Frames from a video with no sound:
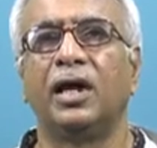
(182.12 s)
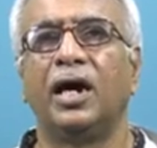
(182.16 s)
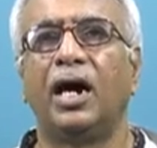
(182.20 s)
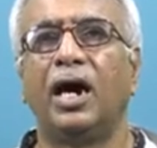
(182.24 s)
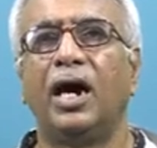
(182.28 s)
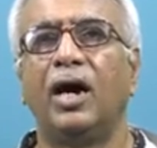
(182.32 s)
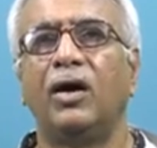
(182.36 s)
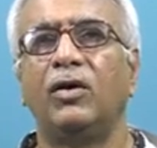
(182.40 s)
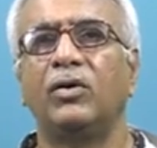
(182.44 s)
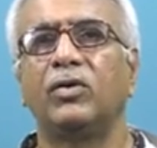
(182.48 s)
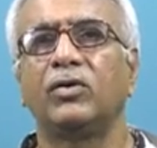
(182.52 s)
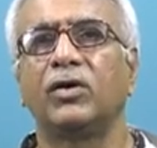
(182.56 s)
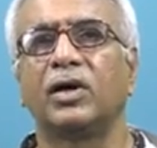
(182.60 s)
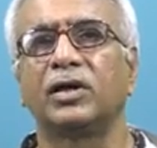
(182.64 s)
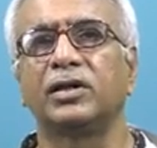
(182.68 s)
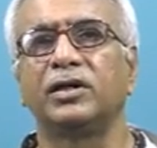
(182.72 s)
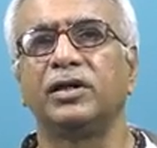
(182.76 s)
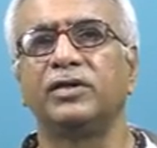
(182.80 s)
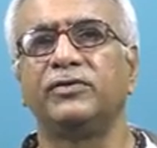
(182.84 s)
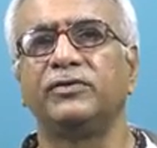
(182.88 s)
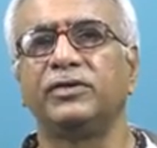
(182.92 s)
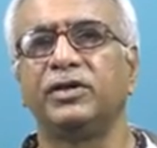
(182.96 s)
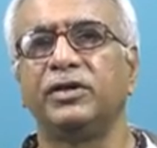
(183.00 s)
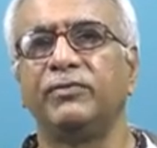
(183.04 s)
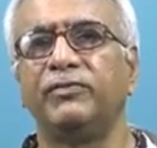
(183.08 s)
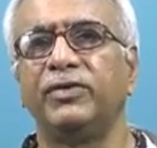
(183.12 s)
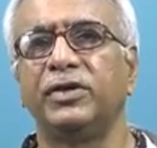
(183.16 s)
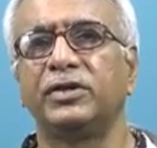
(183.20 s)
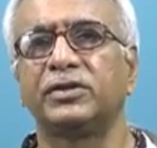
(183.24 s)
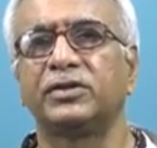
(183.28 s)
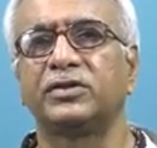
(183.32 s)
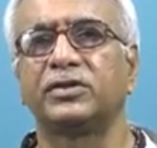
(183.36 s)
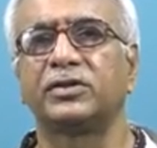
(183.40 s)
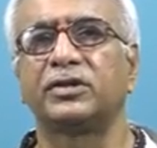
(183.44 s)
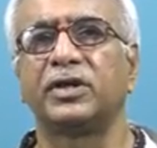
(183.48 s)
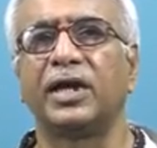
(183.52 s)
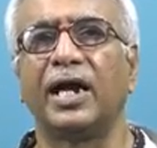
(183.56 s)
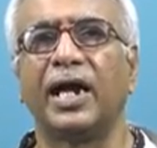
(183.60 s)
how
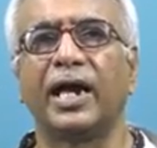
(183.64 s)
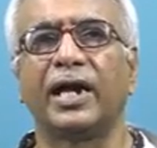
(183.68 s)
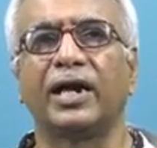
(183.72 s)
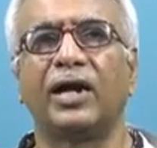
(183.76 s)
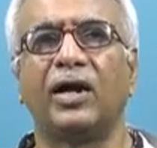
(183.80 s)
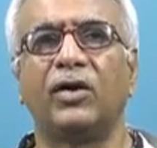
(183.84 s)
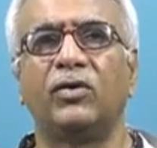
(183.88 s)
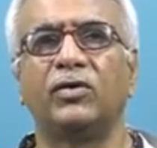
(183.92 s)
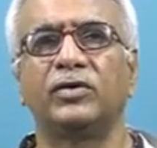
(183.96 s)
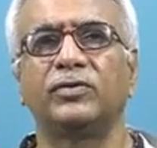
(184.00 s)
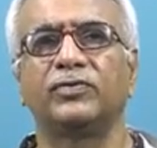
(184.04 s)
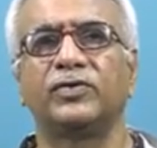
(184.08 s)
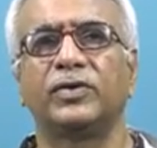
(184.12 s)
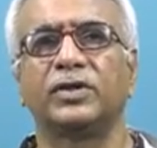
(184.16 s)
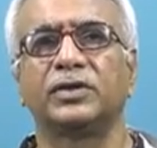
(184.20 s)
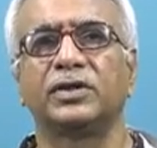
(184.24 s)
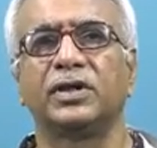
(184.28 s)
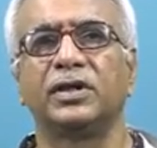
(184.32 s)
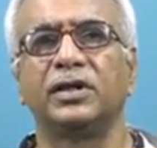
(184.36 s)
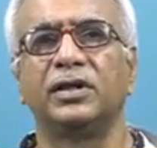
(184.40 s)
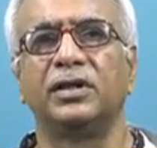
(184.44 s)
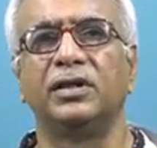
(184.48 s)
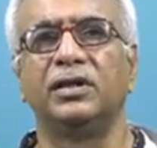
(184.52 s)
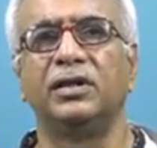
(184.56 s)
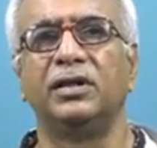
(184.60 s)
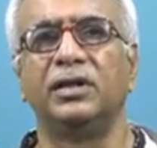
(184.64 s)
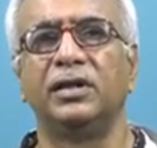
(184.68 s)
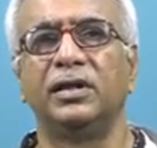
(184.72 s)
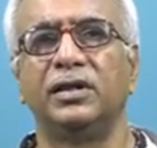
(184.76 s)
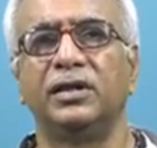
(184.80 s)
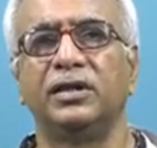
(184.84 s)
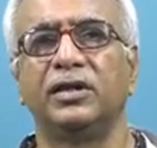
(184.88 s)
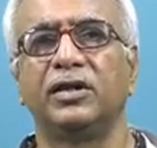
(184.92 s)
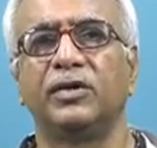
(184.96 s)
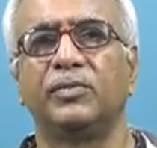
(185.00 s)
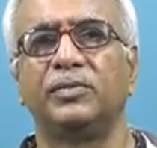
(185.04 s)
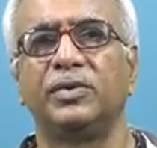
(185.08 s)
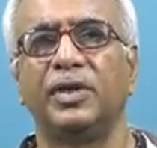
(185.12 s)
cognitivists account for the
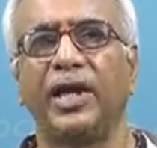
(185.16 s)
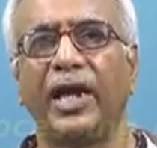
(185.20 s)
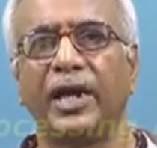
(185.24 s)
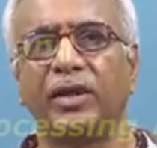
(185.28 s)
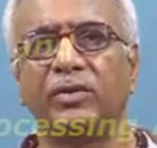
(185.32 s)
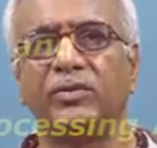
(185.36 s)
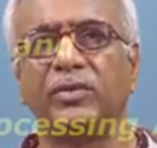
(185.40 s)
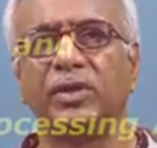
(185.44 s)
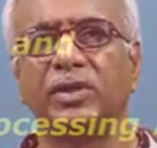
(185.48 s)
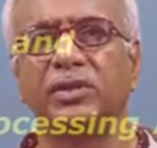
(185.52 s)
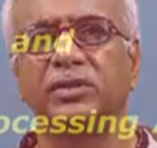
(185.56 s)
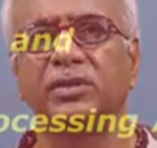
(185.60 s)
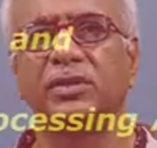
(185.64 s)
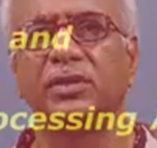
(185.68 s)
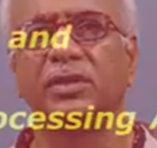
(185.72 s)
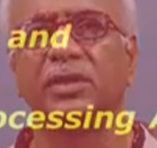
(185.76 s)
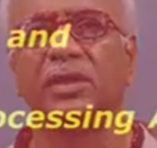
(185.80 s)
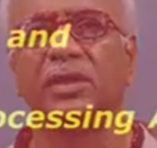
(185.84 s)
learning of language